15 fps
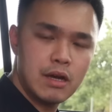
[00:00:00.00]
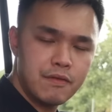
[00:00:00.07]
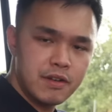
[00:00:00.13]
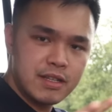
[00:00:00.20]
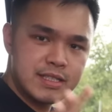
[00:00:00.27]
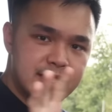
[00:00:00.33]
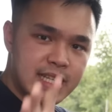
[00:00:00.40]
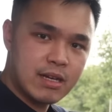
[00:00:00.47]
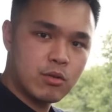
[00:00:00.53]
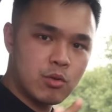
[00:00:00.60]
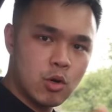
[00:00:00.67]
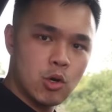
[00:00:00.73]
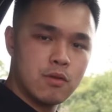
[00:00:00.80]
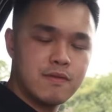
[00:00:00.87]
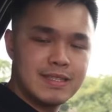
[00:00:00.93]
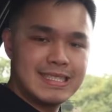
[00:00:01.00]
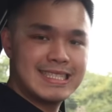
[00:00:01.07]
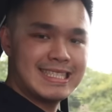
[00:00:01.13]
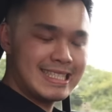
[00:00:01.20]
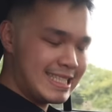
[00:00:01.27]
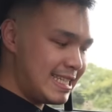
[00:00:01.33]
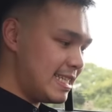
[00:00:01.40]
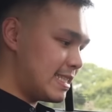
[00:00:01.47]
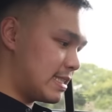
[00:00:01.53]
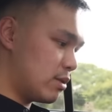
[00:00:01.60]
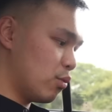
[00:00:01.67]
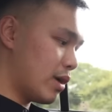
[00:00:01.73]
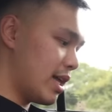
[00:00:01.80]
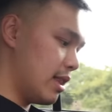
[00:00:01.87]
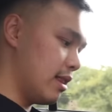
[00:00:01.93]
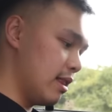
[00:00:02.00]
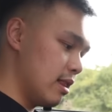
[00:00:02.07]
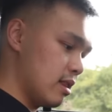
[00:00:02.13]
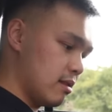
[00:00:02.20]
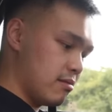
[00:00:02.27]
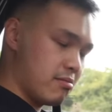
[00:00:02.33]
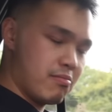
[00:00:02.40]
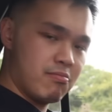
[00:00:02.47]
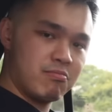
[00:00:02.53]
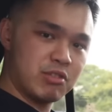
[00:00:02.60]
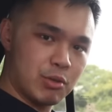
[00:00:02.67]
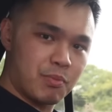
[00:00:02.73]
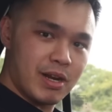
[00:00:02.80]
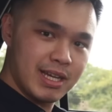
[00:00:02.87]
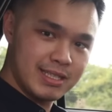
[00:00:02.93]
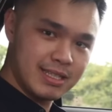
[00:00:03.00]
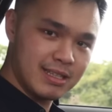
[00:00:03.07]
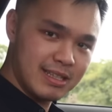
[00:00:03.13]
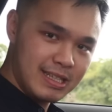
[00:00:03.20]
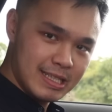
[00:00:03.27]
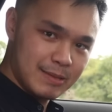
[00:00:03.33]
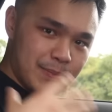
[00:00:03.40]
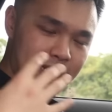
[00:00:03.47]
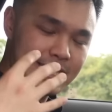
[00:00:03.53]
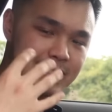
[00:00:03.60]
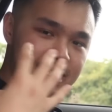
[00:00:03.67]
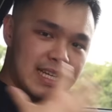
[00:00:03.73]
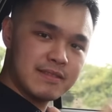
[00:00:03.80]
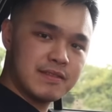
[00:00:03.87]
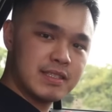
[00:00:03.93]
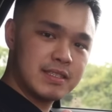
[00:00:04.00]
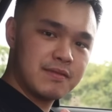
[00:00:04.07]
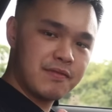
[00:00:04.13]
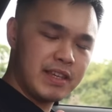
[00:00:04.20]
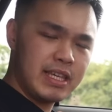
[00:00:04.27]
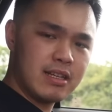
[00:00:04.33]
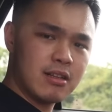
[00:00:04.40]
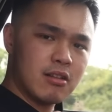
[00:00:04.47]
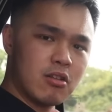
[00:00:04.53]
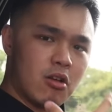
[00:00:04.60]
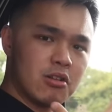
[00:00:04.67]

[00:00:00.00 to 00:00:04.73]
Now for the second row of the seats, well, surprisingly, despite the size of this vehicle